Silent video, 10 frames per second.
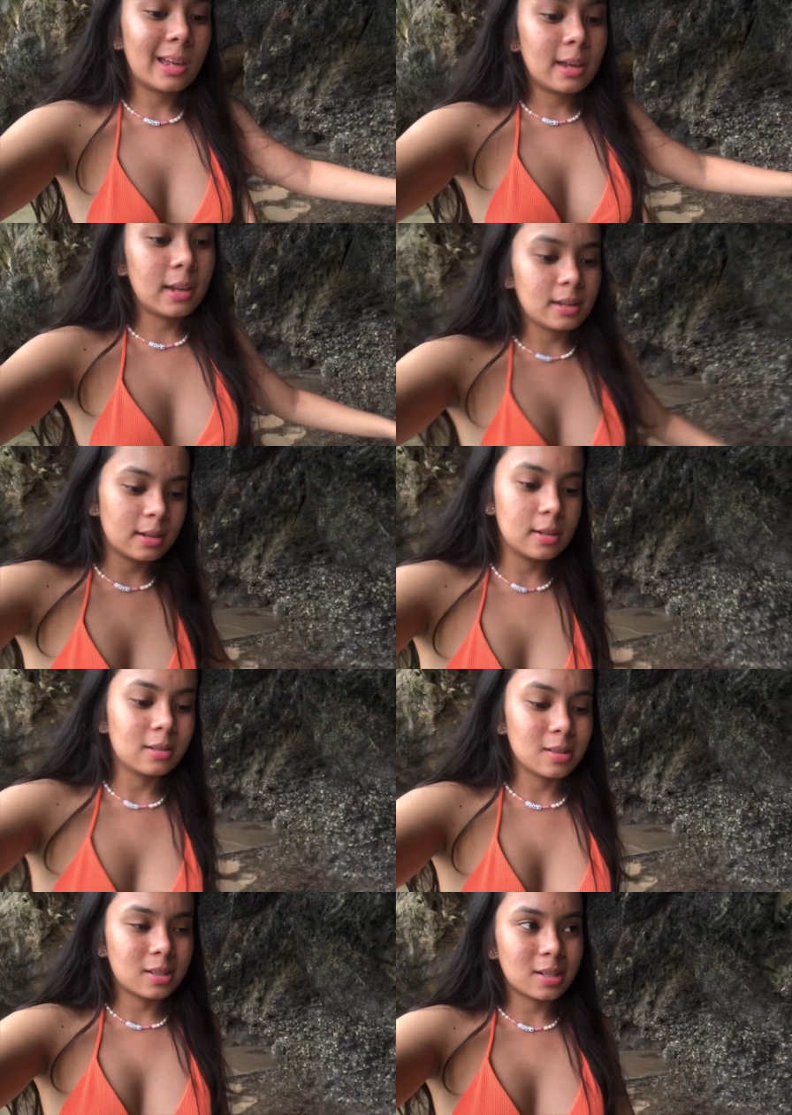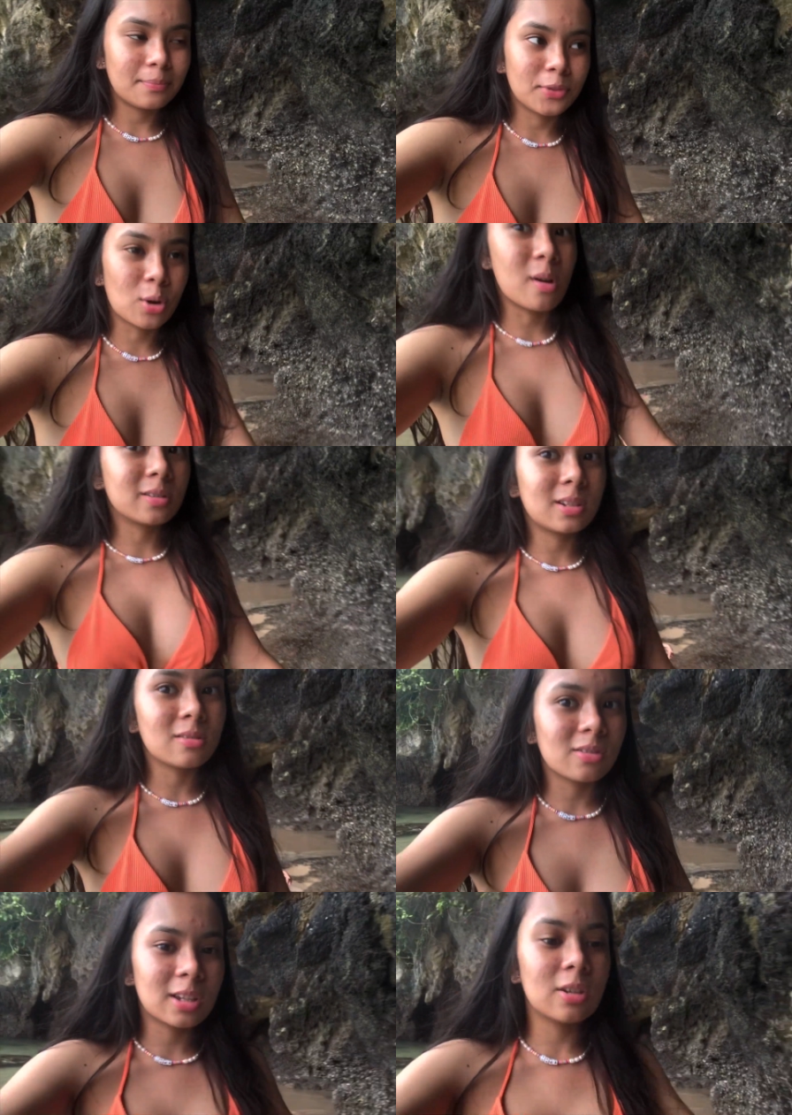and the
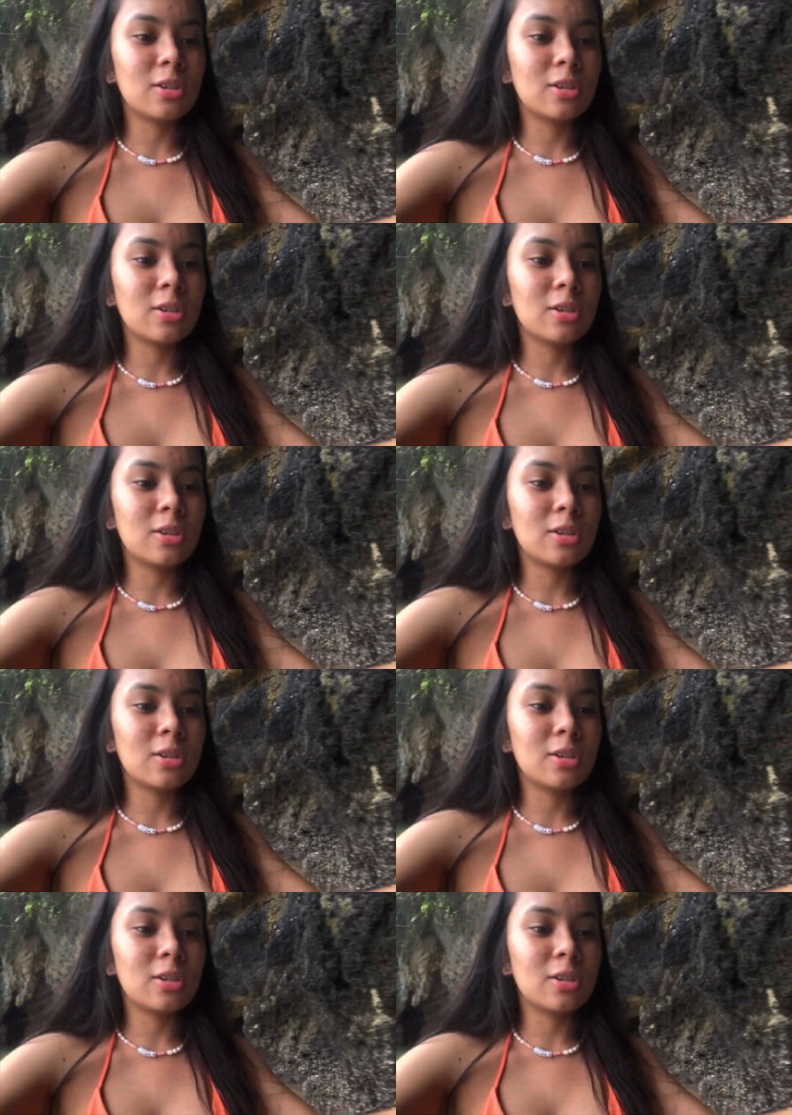quality's not that